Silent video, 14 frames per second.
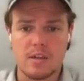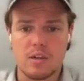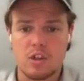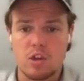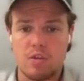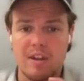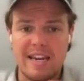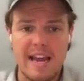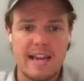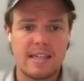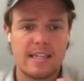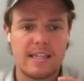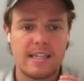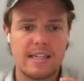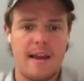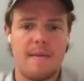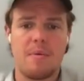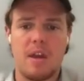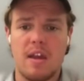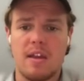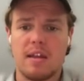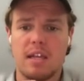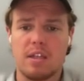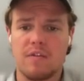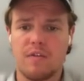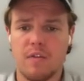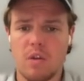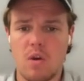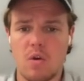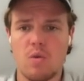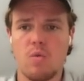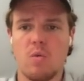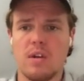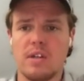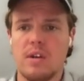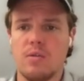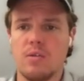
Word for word: So the next step in this flow was it